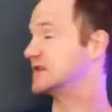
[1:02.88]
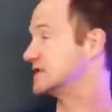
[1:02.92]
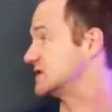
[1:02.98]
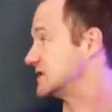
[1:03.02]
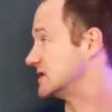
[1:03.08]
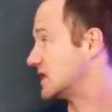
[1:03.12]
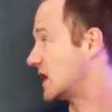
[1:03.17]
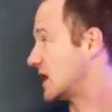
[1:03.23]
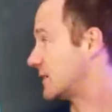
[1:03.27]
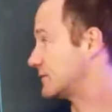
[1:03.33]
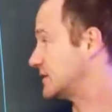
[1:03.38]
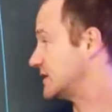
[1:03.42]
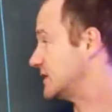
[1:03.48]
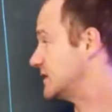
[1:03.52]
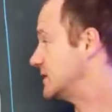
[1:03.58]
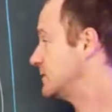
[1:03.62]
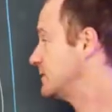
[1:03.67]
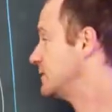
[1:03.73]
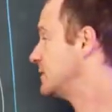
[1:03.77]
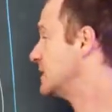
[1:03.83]
is
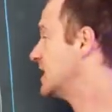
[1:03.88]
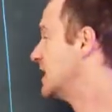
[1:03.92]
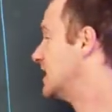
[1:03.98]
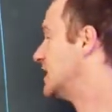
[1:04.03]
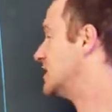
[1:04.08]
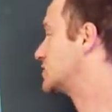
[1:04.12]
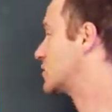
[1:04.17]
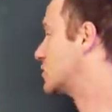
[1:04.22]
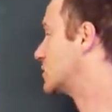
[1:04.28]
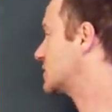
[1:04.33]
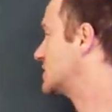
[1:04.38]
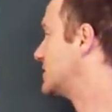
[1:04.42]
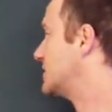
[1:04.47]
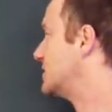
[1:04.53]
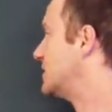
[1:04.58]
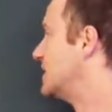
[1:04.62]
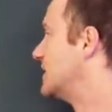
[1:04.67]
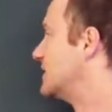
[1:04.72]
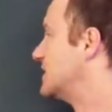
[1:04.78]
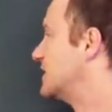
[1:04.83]
adopted, is going to
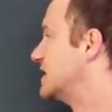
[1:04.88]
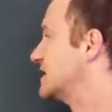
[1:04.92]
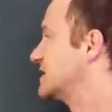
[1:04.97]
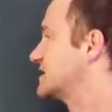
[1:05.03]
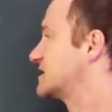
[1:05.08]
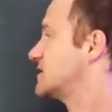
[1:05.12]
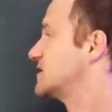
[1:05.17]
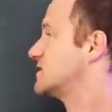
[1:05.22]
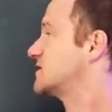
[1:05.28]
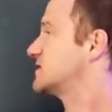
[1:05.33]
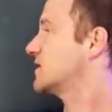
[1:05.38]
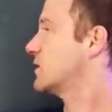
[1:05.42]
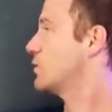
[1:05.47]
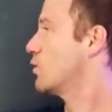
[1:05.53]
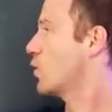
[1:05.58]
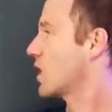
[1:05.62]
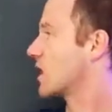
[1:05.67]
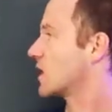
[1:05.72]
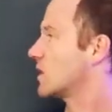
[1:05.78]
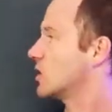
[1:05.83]
be this
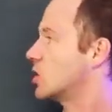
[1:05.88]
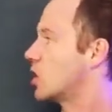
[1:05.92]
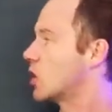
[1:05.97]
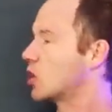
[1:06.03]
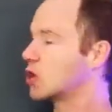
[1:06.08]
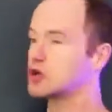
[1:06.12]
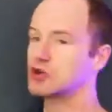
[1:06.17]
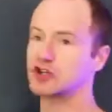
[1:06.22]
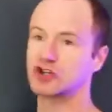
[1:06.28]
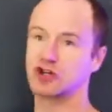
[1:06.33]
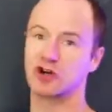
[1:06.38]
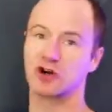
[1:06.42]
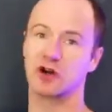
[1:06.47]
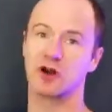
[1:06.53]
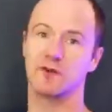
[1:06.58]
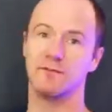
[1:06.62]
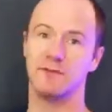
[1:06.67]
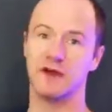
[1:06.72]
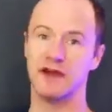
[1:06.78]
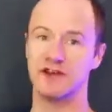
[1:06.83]
somewhat
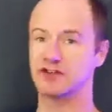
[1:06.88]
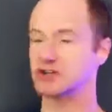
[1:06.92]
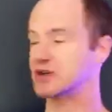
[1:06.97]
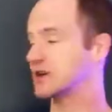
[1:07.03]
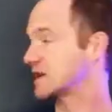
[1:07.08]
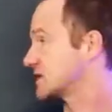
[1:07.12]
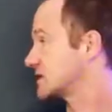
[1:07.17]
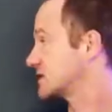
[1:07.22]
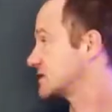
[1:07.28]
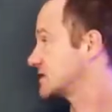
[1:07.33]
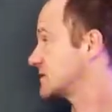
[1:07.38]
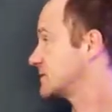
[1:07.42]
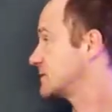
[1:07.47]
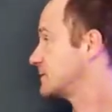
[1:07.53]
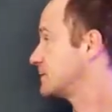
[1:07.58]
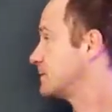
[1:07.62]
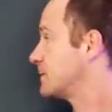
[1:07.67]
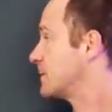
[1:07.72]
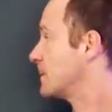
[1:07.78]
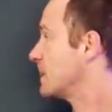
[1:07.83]
larger matrix.
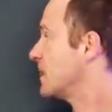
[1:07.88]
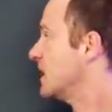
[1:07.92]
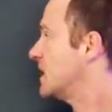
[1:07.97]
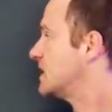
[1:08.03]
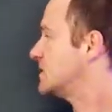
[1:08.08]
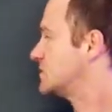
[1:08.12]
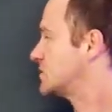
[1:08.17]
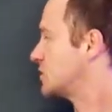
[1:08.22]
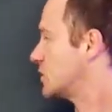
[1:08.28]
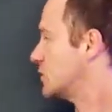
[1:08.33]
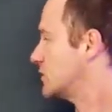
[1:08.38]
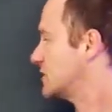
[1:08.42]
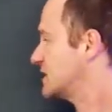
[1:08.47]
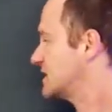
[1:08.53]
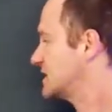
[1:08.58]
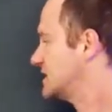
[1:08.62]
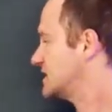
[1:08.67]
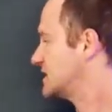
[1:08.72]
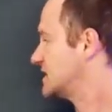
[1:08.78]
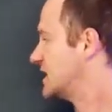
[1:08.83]
And so
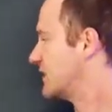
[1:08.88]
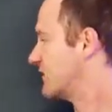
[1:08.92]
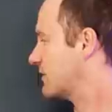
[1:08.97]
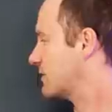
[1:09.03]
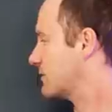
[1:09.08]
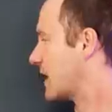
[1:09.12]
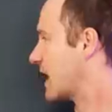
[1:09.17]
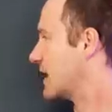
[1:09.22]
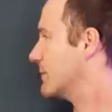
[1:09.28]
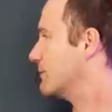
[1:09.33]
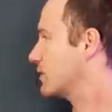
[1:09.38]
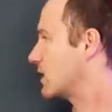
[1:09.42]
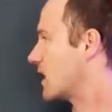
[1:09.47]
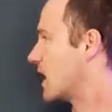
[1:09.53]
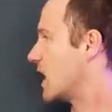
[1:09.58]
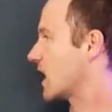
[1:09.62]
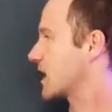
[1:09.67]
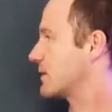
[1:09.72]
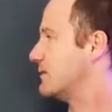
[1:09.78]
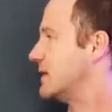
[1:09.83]
this is given by
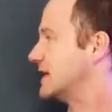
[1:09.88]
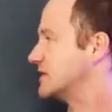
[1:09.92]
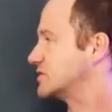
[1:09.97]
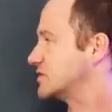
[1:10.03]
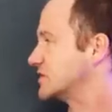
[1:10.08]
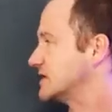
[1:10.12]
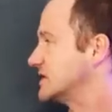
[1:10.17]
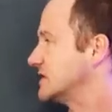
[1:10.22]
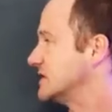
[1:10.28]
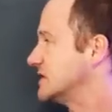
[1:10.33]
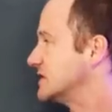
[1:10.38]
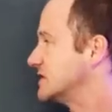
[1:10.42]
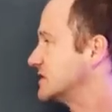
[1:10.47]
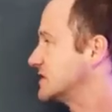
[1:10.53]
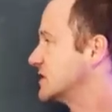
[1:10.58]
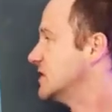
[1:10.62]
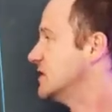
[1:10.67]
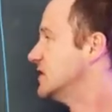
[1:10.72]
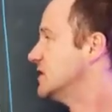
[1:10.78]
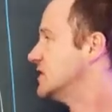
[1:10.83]
block
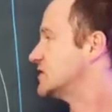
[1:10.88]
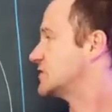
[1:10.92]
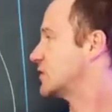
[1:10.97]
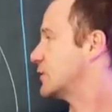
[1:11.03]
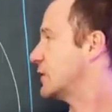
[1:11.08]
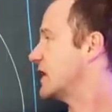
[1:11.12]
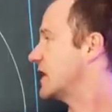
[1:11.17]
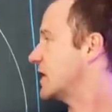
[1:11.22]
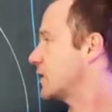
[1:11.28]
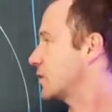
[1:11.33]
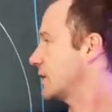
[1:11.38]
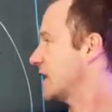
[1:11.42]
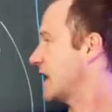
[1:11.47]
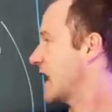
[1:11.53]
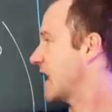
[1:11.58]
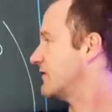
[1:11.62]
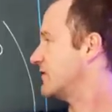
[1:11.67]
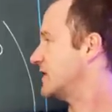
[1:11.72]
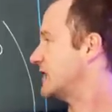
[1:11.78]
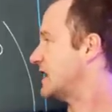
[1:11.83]
matrices. So here we
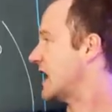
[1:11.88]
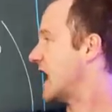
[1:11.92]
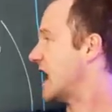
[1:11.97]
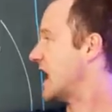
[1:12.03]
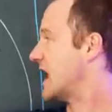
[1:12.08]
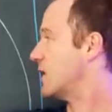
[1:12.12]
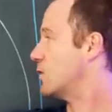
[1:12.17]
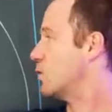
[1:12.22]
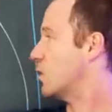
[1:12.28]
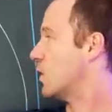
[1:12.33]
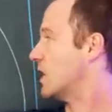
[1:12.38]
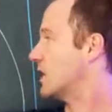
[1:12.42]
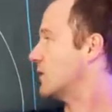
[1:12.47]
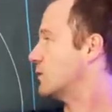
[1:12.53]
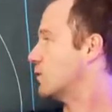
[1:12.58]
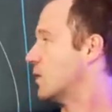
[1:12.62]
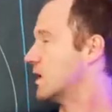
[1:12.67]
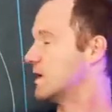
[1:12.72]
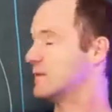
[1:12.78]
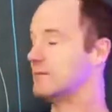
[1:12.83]
have the
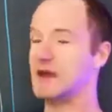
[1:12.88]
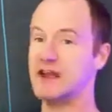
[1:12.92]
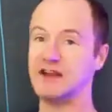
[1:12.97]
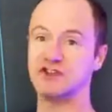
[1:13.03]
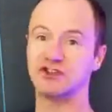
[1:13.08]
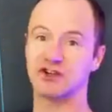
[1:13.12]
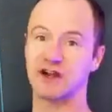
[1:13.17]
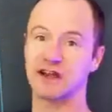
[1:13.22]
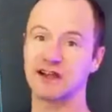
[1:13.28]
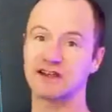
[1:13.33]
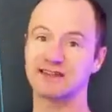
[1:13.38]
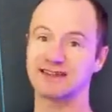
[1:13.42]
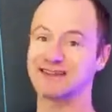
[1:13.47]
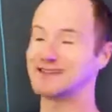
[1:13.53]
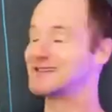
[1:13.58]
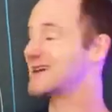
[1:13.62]
A11 matrix